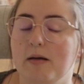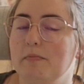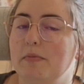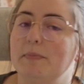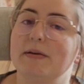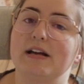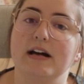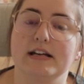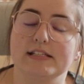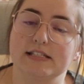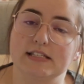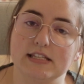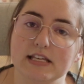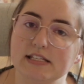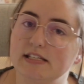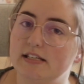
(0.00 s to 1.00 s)
But
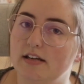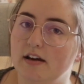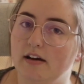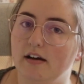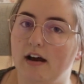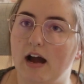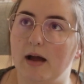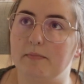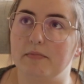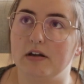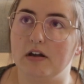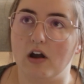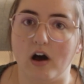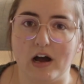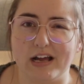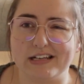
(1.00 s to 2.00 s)
because this year I'm
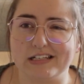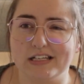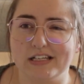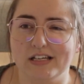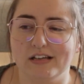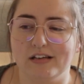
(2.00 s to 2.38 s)
not